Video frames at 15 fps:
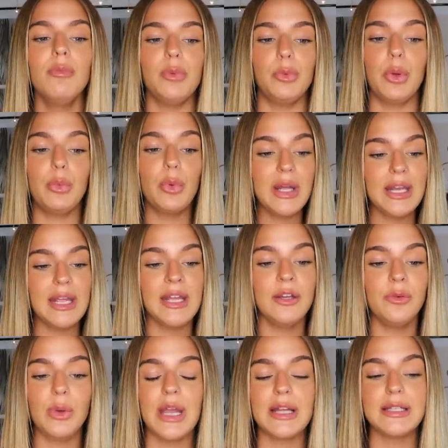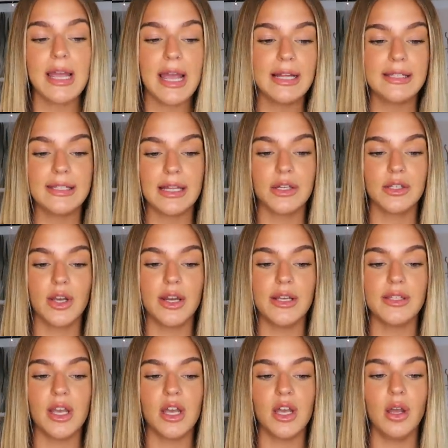But we went in, we had a hand
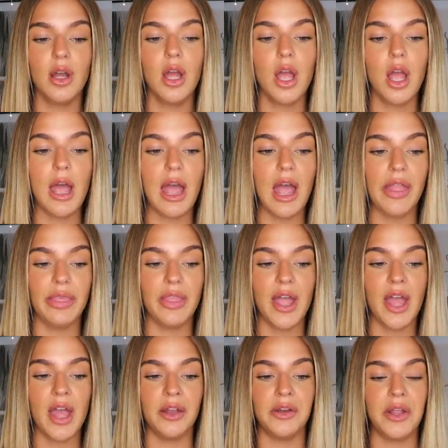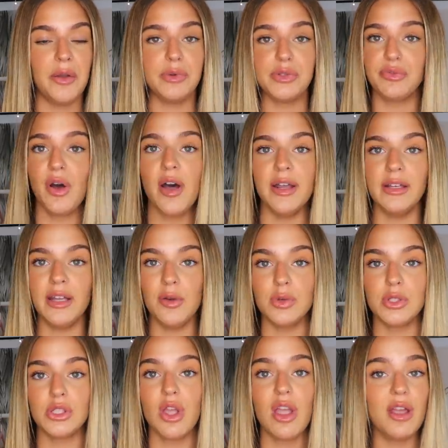sanitizer, and then it was fine. It
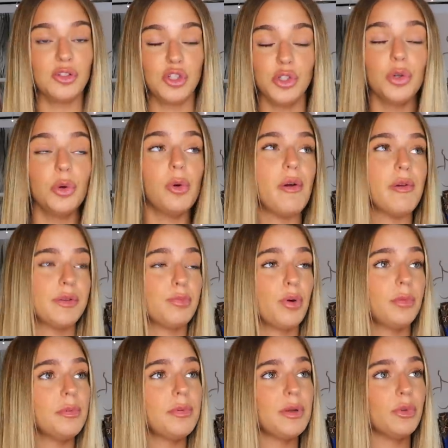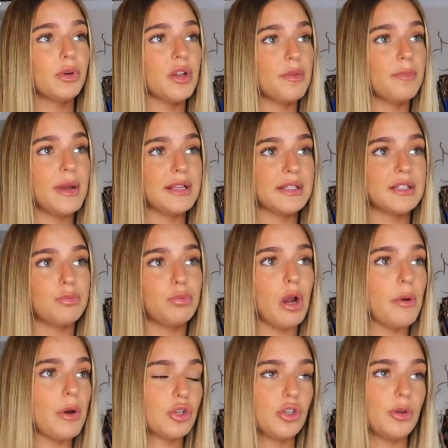was, do you know what? It was probably one of the best
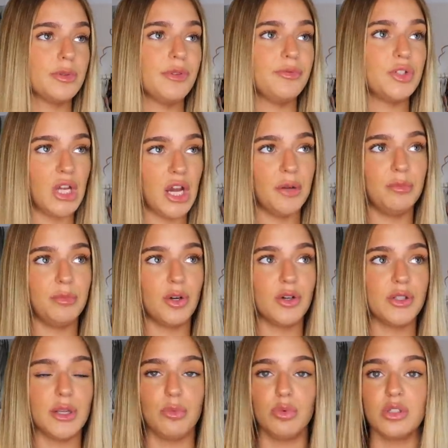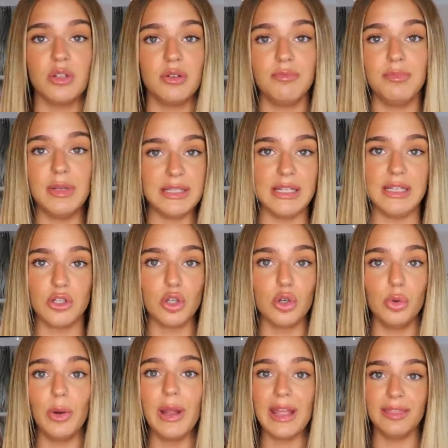Primark shops I've done because it wasn't busy at
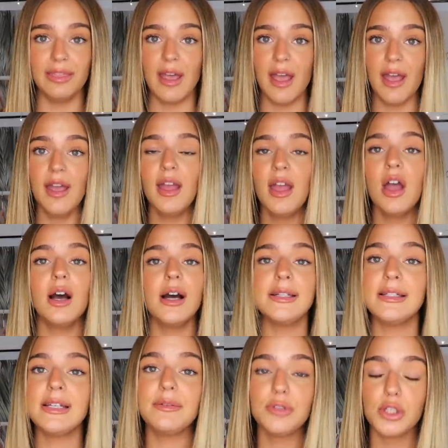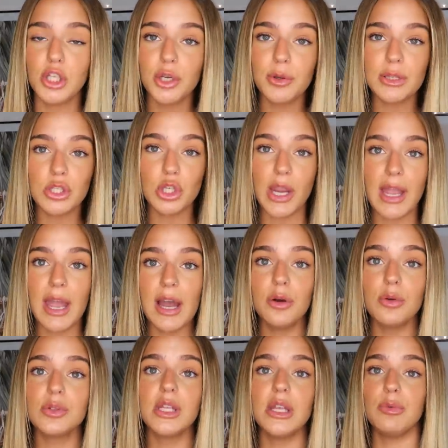all in there. I didn't have to queue at the
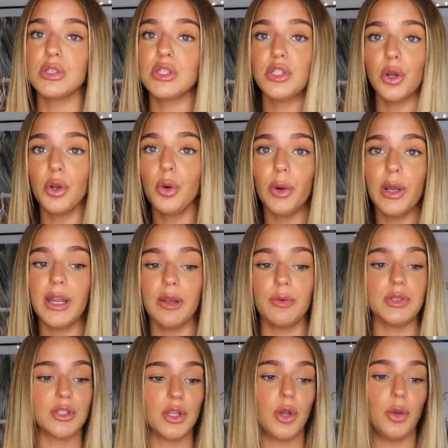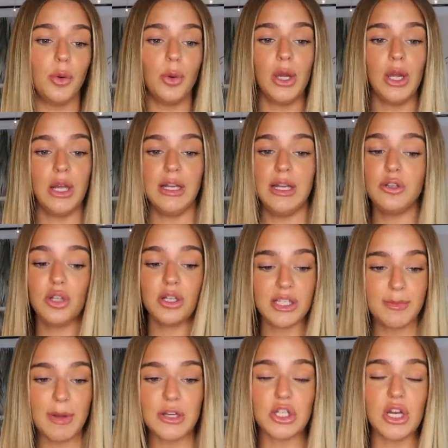checkouts. It was so quick. It was so, literally I
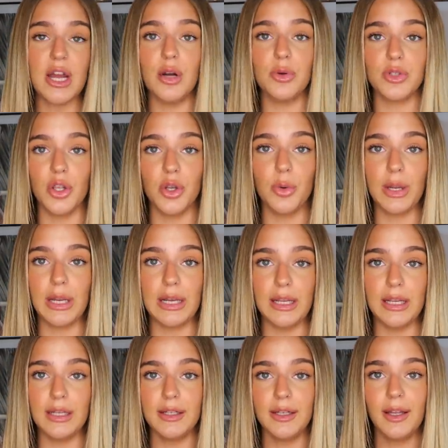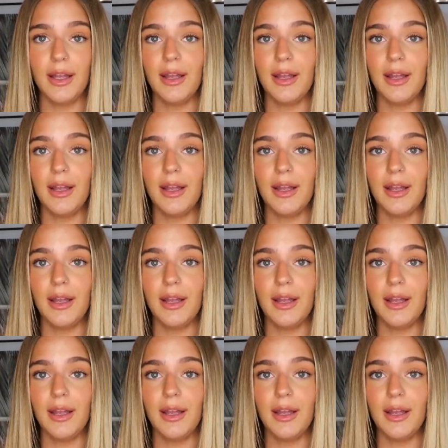smashed it out so quickly.